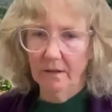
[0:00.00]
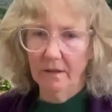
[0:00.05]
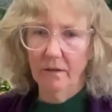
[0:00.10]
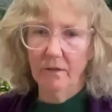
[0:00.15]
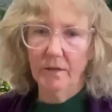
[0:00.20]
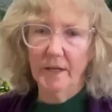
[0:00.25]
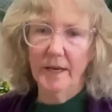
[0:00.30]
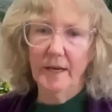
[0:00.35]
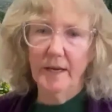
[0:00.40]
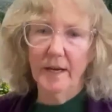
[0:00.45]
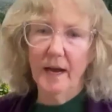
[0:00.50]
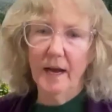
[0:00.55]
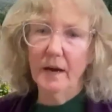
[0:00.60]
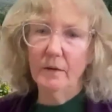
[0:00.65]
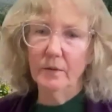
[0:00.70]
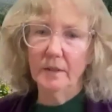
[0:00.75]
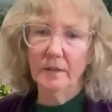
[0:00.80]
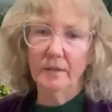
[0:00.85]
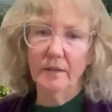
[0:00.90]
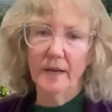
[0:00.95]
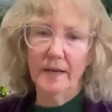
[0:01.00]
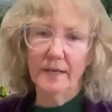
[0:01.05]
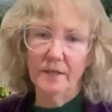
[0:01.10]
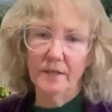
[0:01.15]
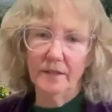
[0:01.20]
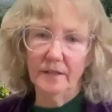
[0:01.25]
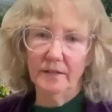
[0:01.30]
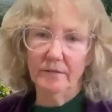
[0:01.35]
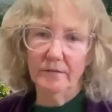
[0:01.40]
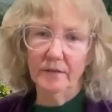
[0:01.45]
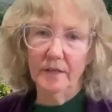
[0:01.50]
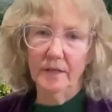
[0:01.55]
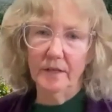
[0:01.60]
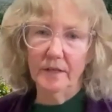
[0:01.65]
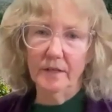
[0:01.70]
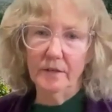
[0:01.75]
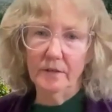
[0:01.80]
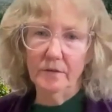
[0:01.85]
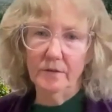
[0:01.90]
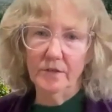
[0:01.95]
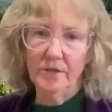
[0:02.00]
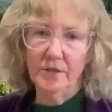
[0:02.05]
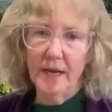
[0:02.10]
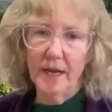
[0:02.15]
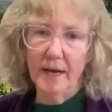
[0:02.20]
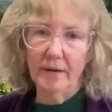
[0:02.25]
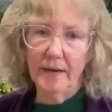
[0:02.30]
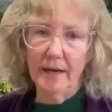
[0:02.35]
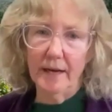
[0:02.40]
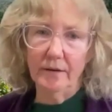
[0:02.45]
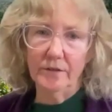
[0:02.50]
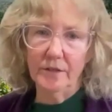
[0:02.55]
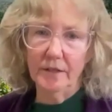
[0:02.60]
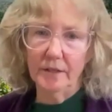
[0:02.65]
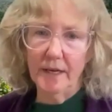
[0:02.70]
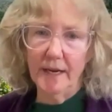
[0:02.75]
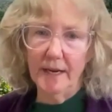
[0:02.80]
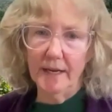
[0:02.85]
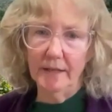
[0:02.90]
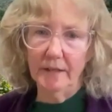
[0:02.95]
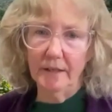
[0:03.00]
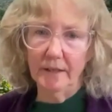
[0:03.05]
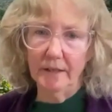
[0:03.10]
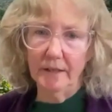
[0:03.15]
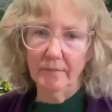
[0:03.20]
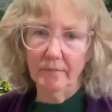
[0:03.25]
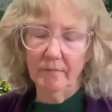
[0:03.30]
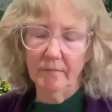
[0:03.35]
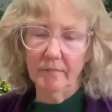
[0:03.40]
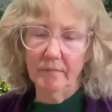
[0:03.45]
Okay, I would like to give a huge shout out to Canada.